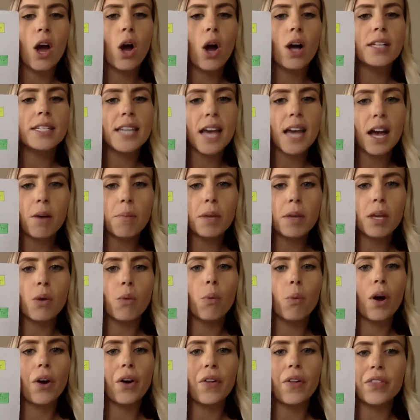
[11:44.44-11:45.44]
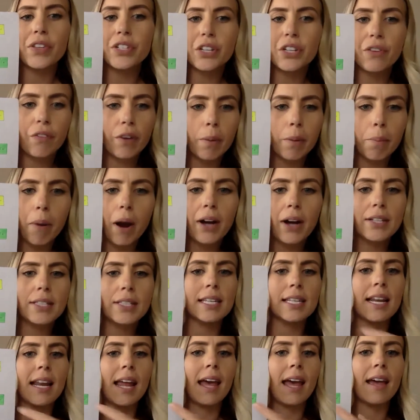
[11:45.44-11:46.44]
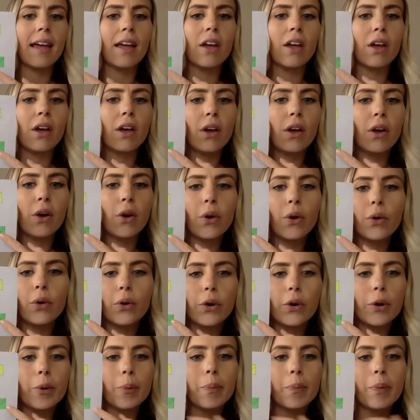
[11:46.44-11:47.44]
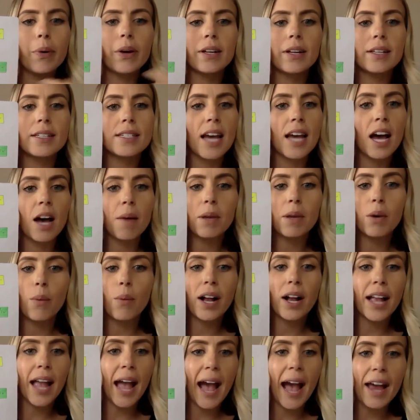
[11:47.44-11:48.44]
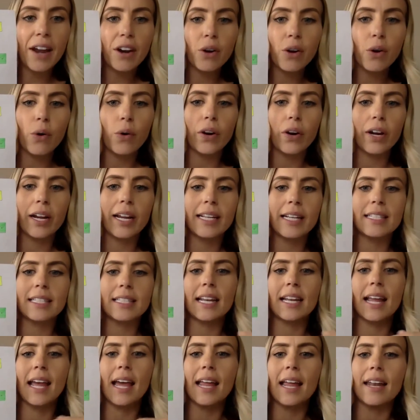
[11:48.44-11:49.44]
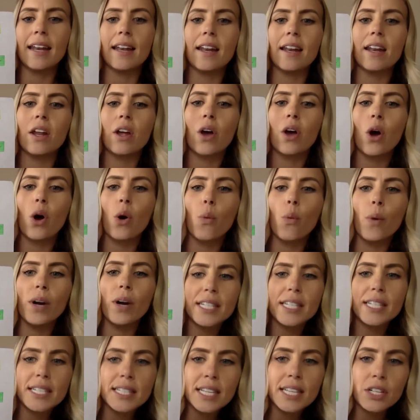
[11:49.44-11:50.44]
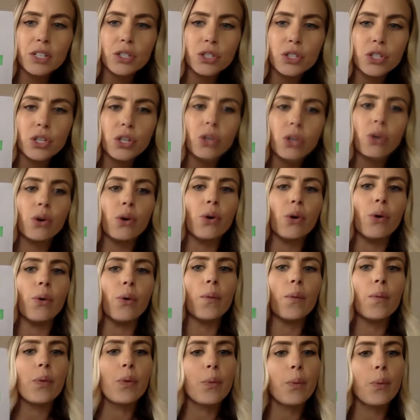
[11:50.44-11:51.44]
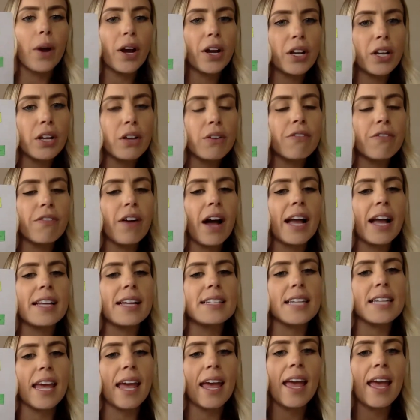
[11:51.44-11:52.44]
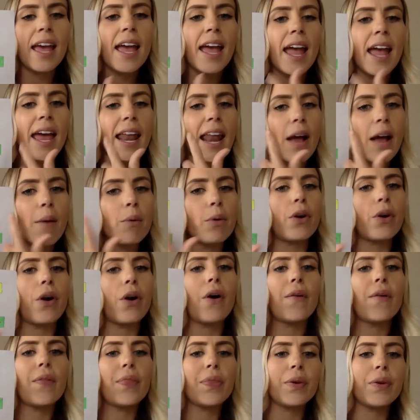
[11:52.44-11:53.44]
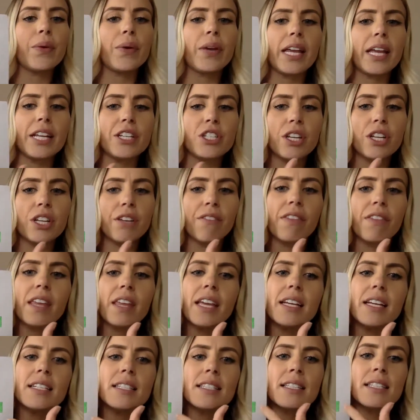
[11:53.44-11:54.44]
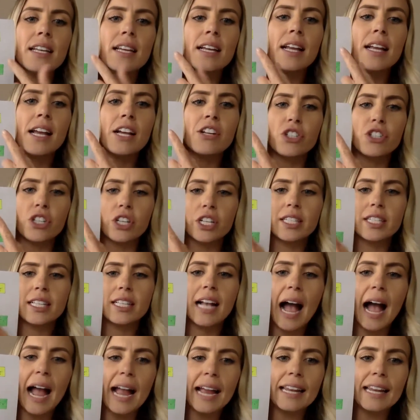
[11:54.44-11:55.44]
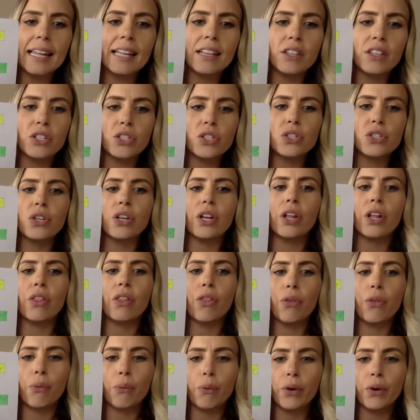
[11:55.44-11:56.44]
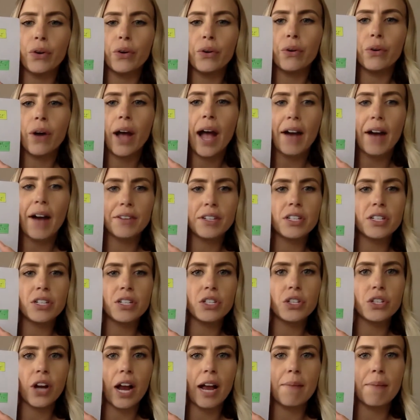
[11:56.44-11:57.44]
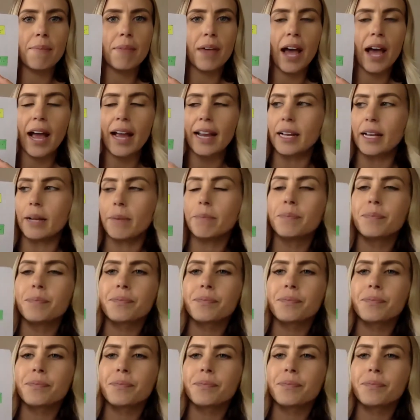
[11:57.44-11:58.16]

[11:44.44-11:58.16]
tell me what are the different parts in it? Group, tell me what category is it in? What does it do? Where do you find it? And I will go through each of these, just guiding the student through how to describe the item